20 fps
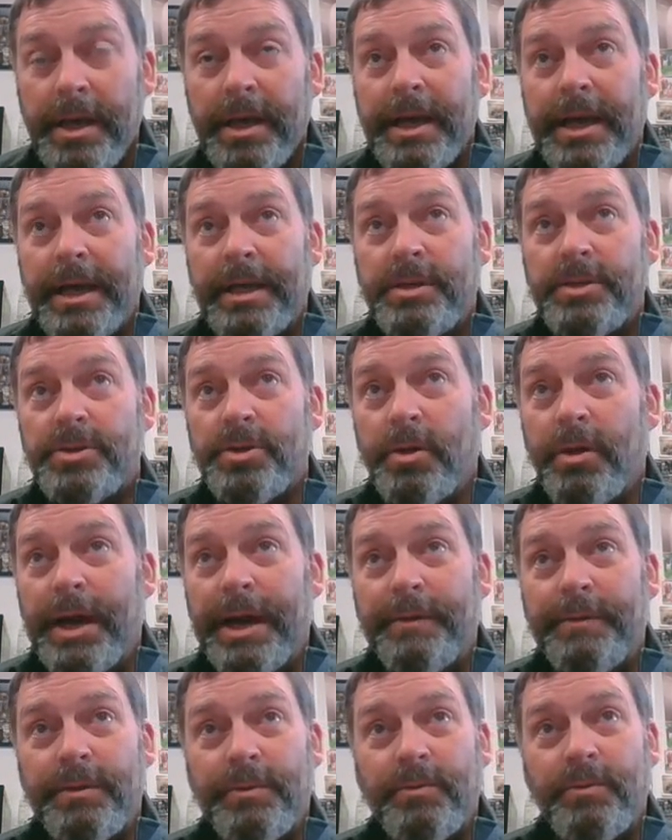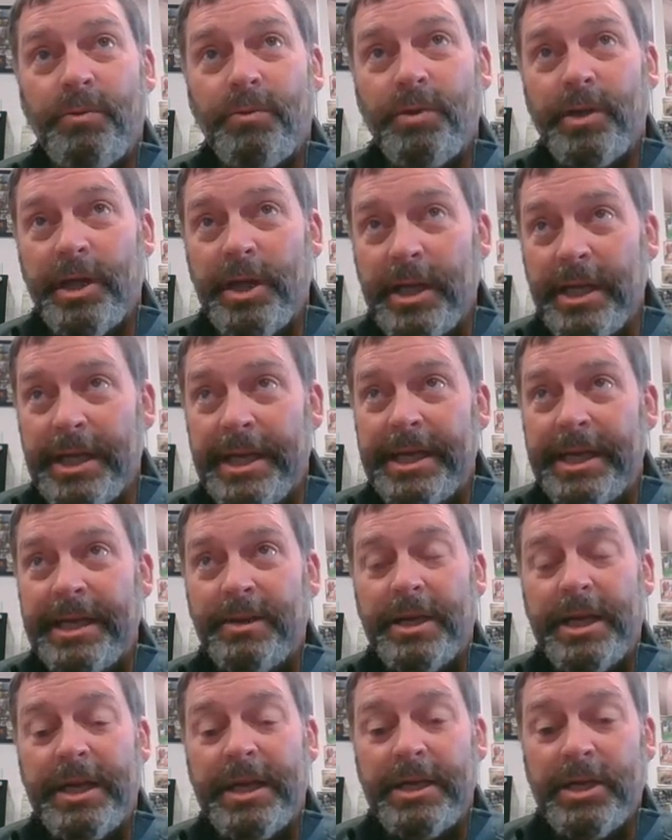And so I would really
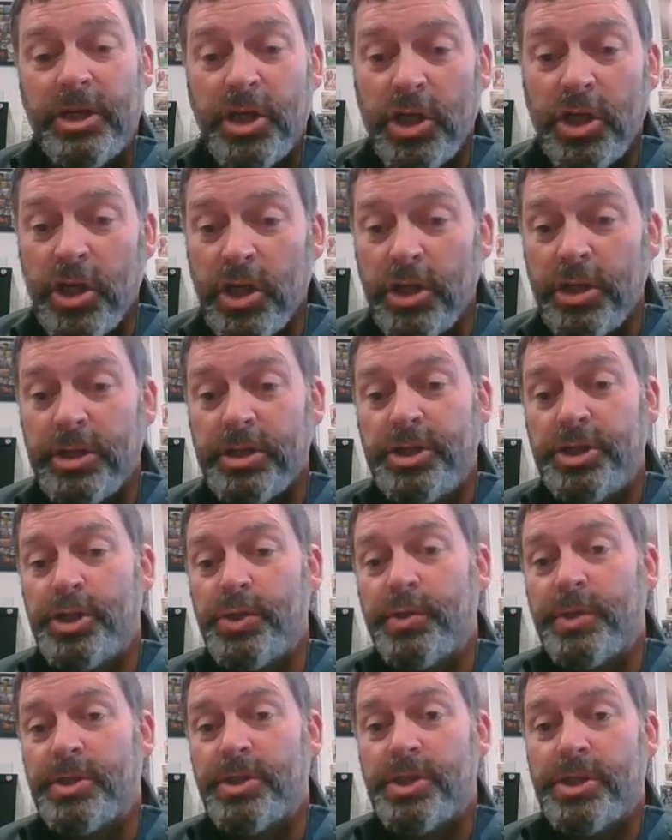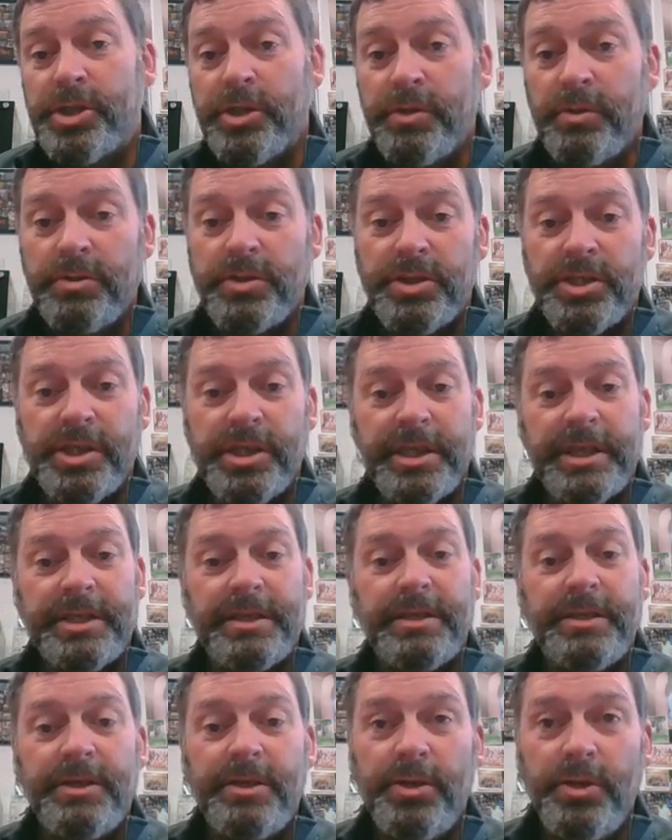encourage you as students to
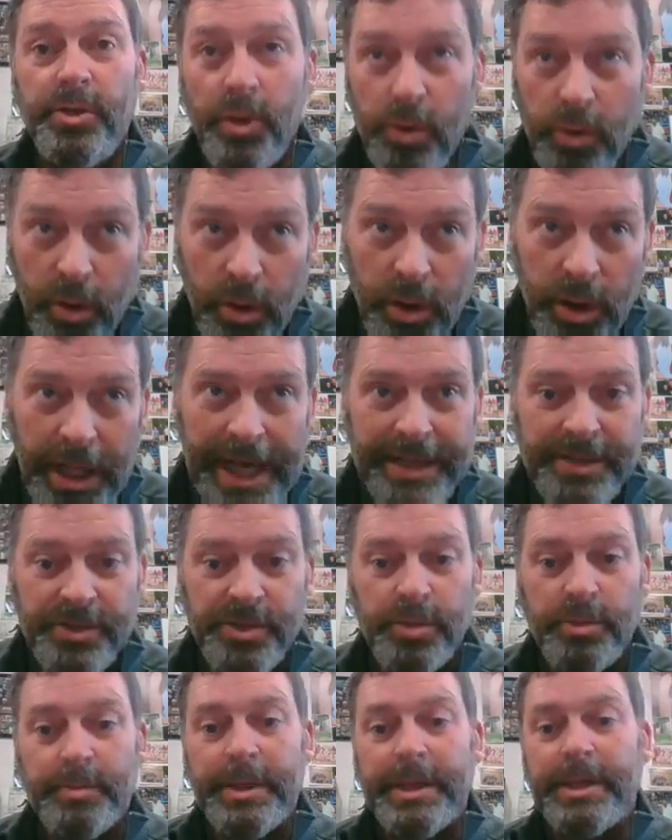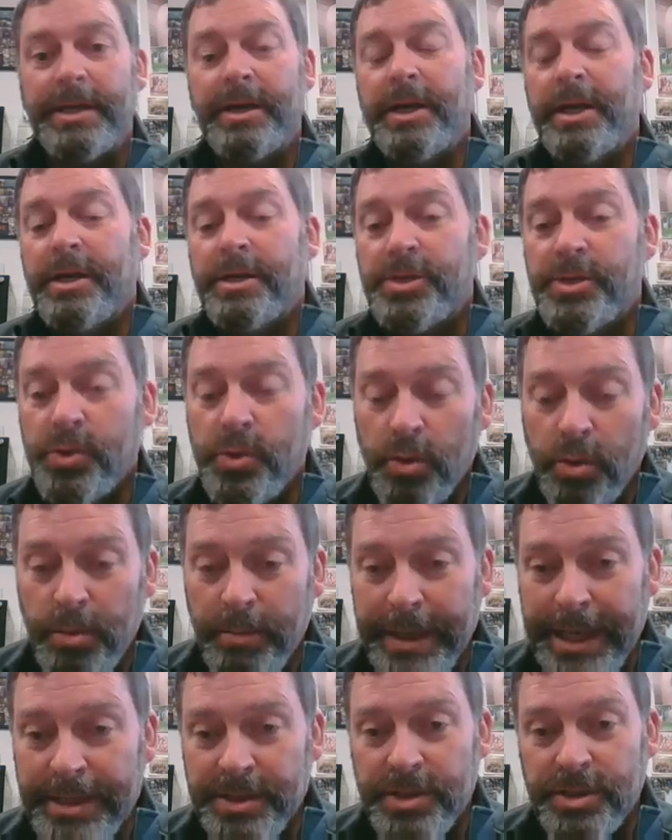Google Classroom it, School
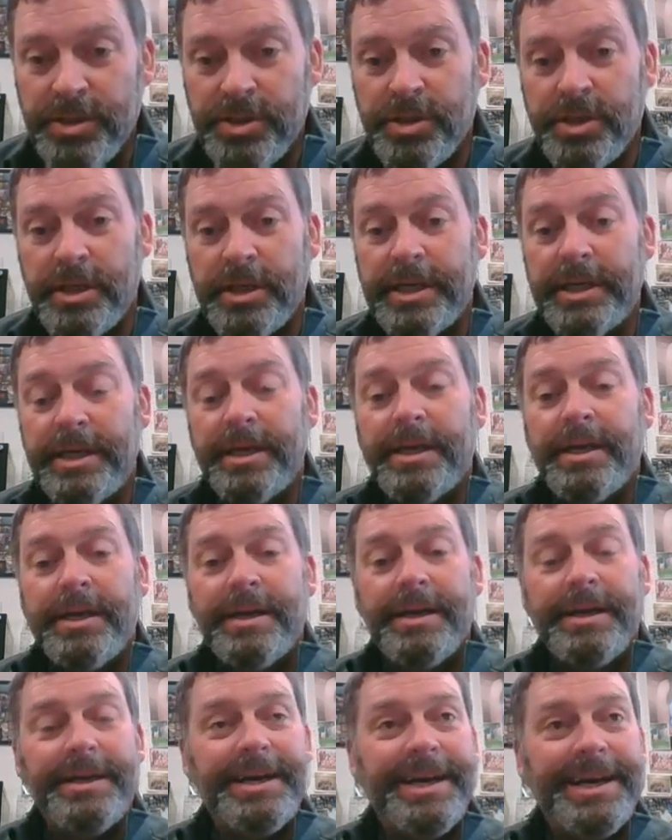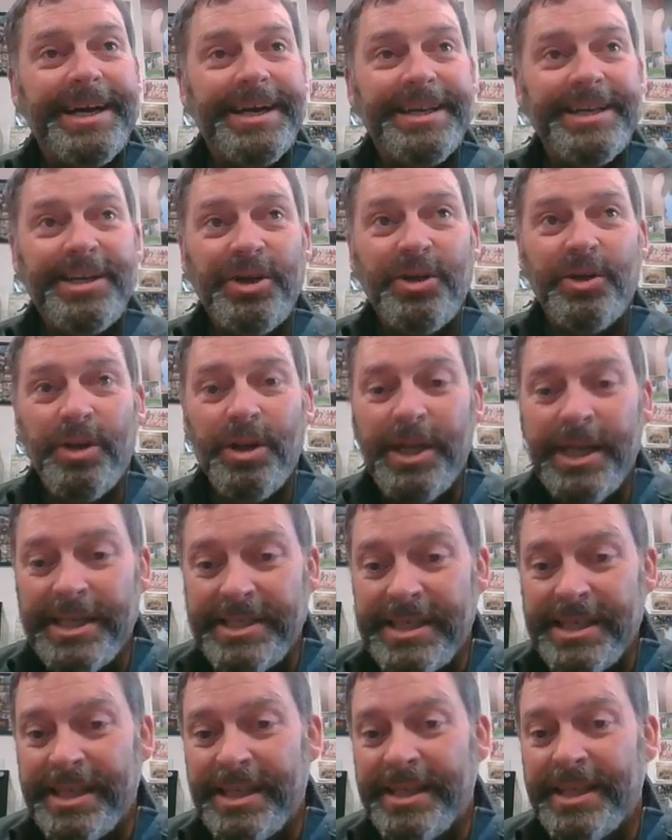Messenger it,
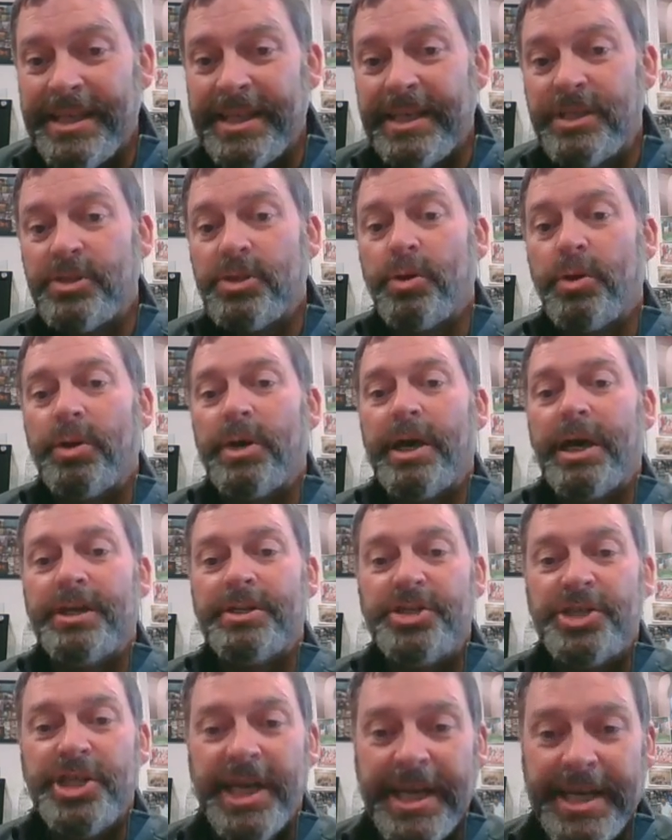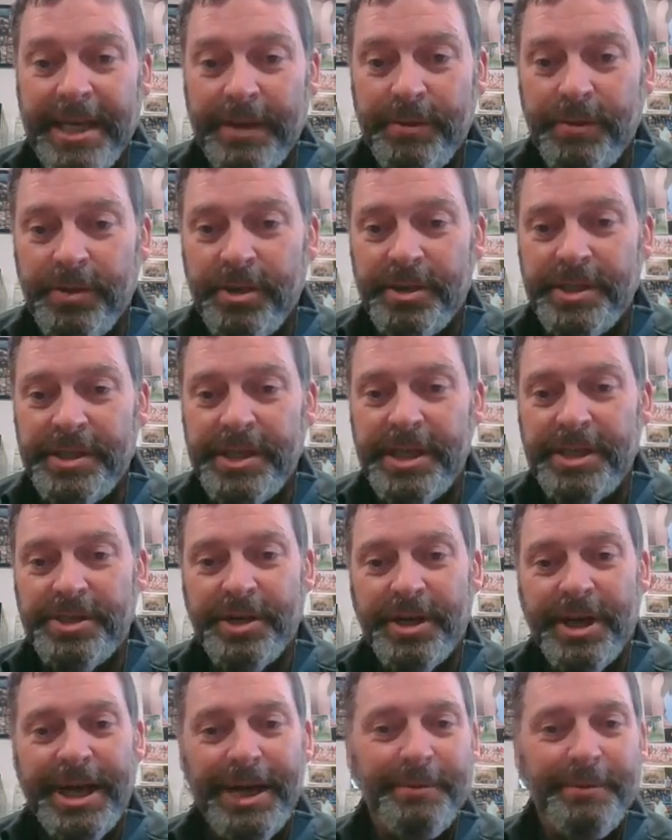listen to the things going on, check in with your
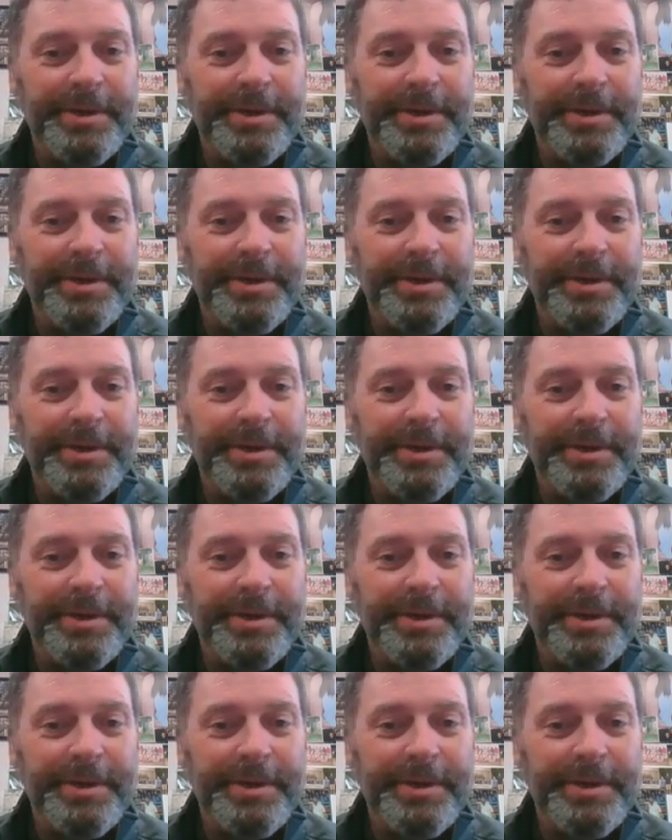teacher.